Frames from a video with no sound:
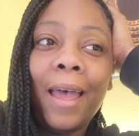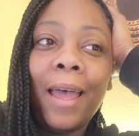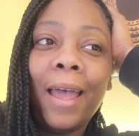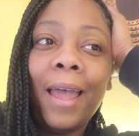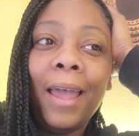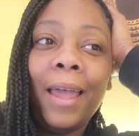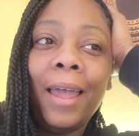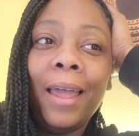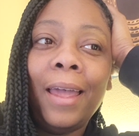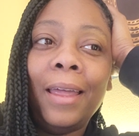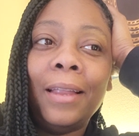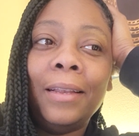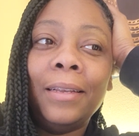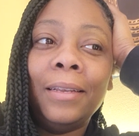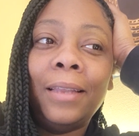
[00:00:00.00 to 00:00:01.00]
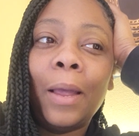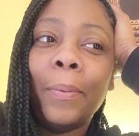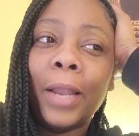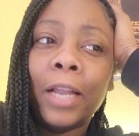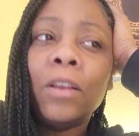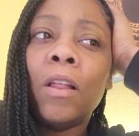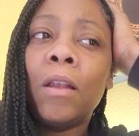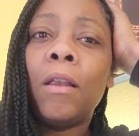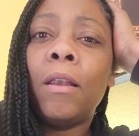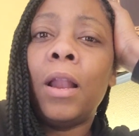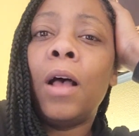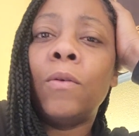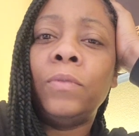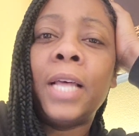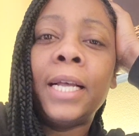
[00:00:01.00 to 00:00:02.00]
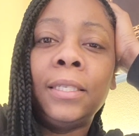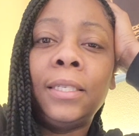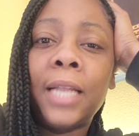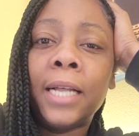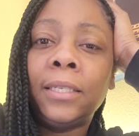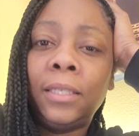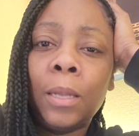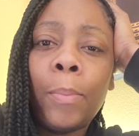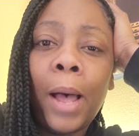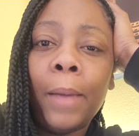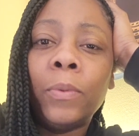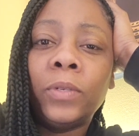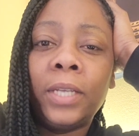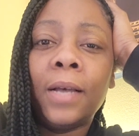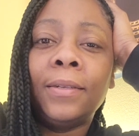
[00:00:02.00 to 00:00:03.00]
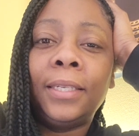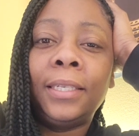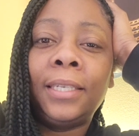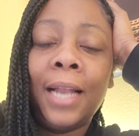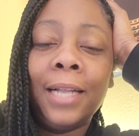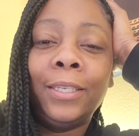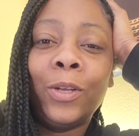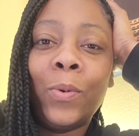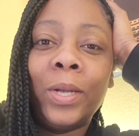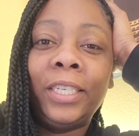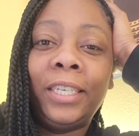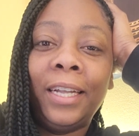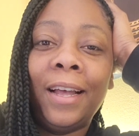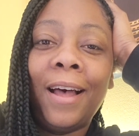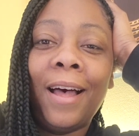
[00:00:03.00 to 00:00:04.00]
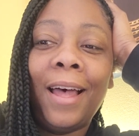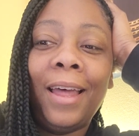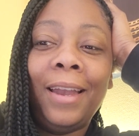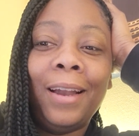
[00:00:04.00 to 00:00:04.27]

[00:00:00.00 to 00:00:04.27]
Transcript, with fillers: And they were like, no, no, no, that's that's the Bible tells us not to question God.